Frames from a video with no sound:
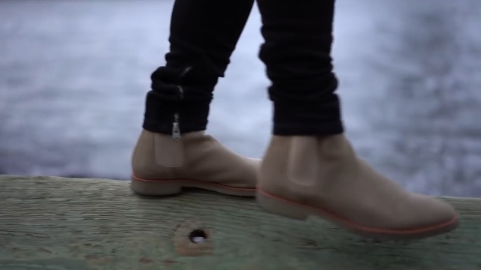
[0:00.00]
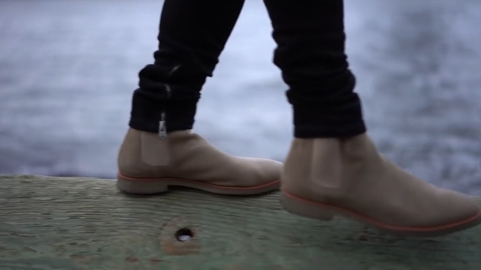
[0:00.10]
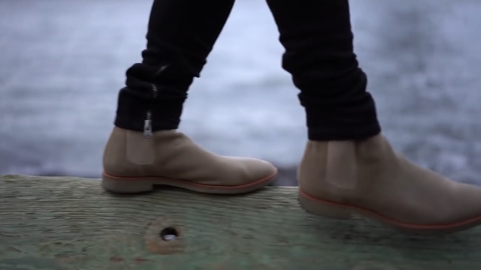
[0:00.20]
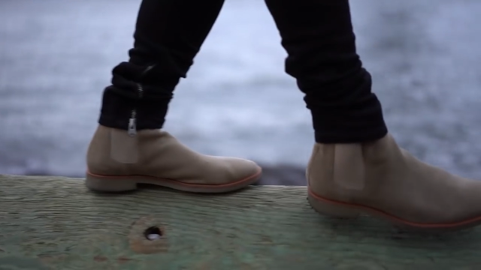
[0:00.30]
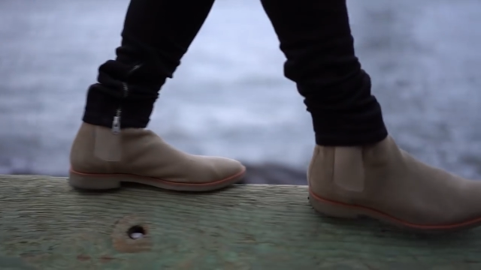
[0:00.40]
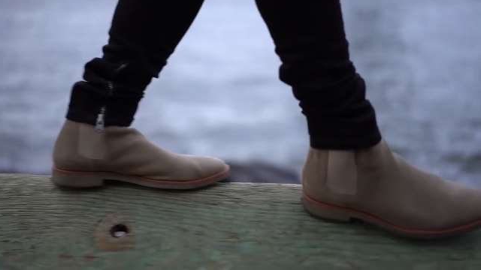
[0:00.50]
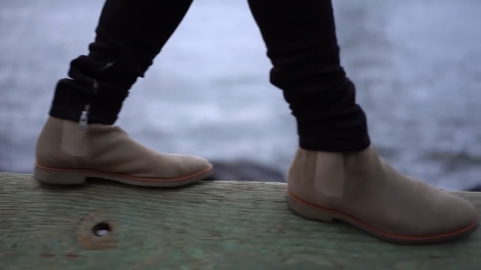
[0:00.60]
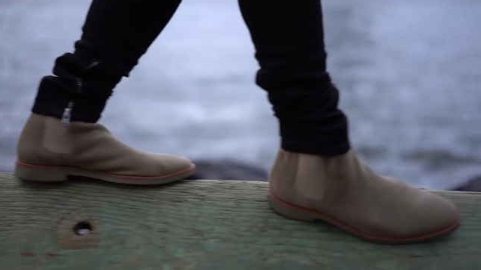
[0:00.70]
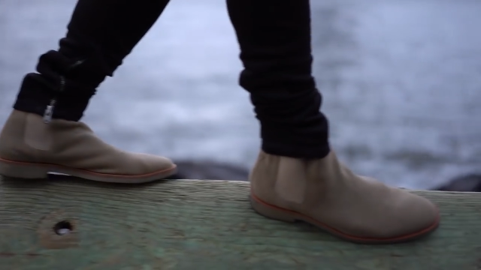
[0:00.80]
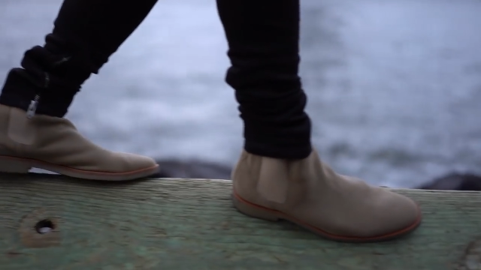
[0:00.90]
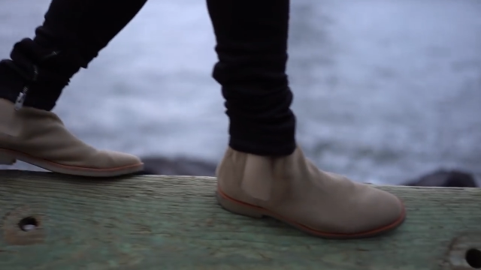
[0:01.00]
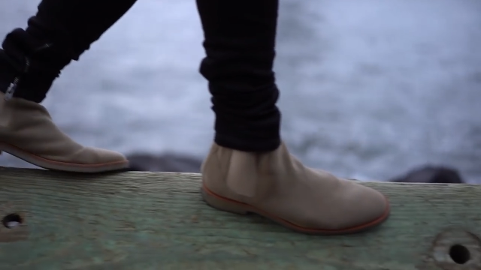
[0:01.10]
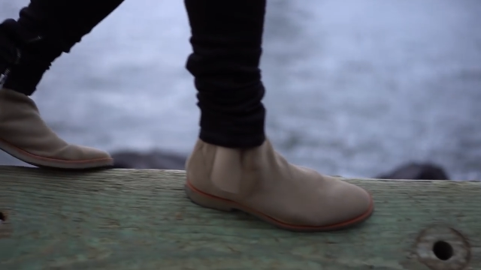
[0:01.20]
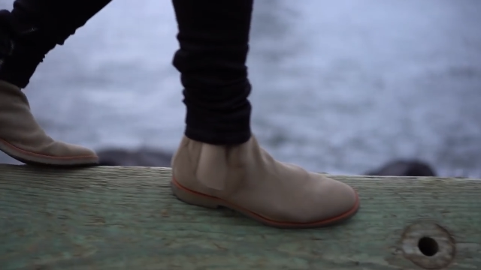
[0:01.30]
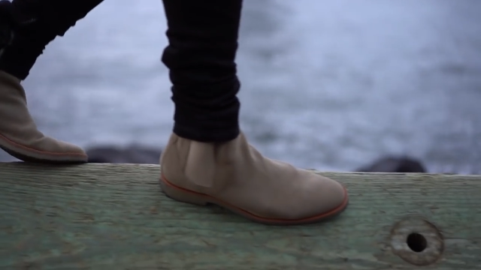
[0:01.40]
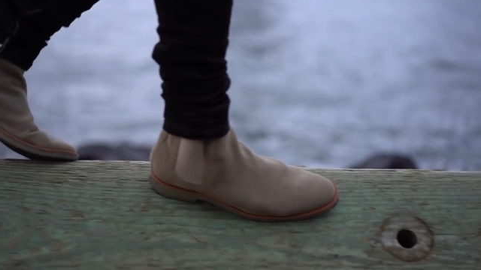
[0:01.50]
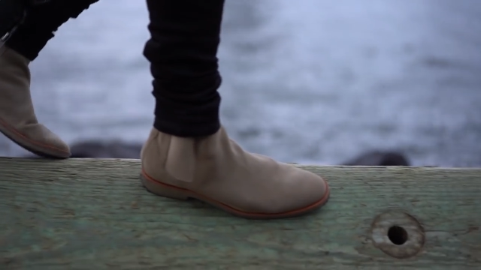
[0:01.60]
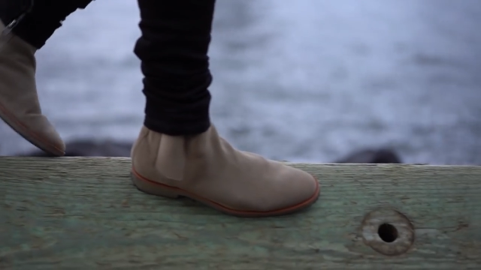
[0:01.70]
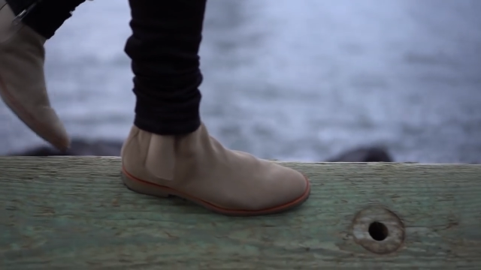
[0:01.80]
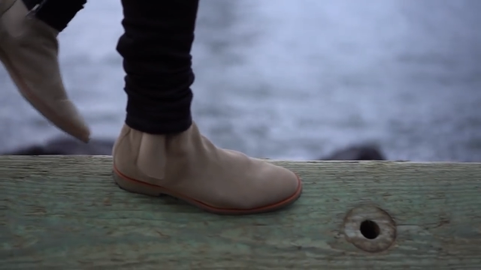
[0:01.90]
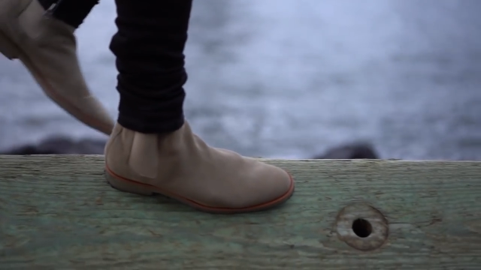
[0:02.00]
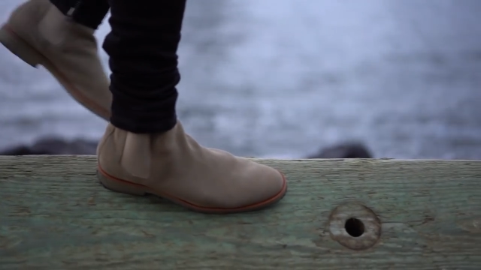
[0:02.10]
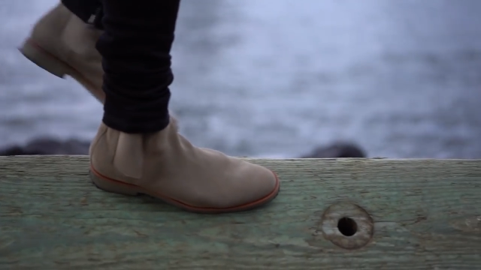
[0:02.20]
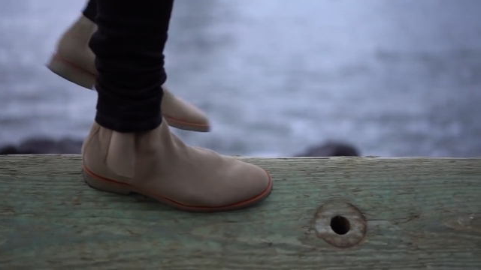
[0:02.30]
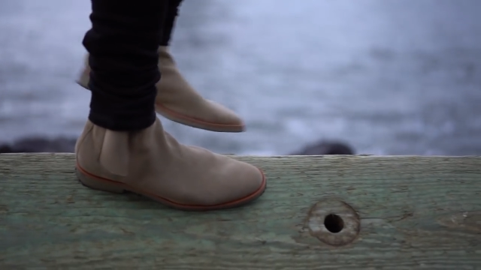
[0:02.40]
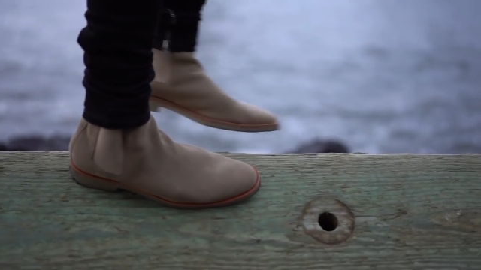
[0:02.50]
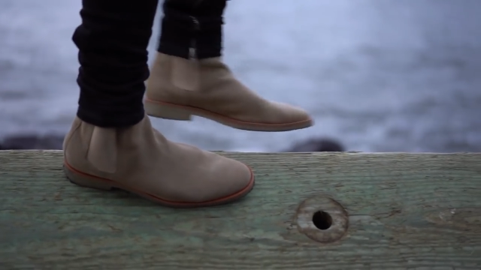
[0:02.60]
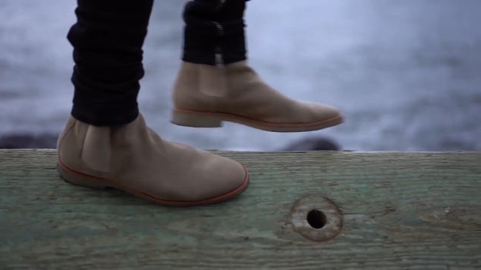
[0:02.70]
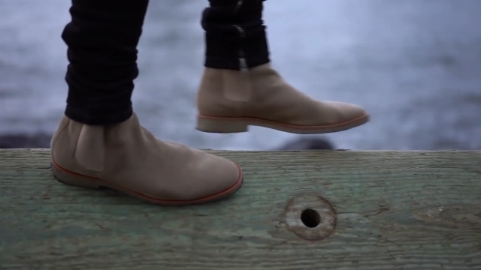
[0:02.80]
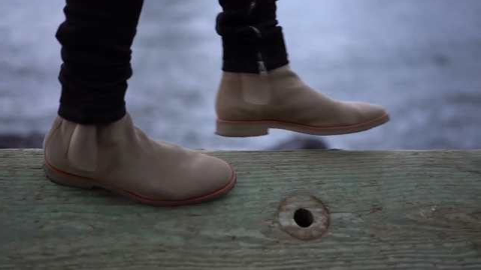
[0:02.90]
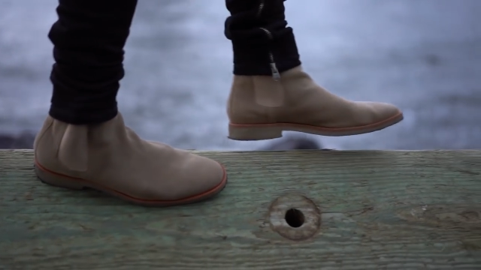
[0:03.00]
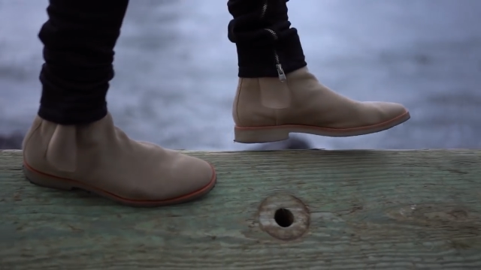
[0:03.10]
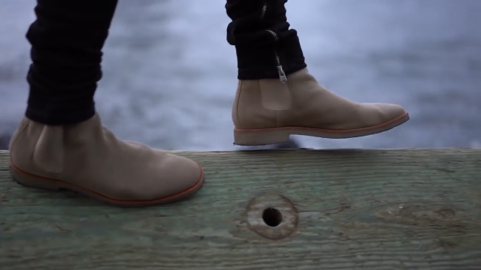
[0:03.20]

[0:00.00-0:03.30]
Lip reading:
[unreadable: no face in view]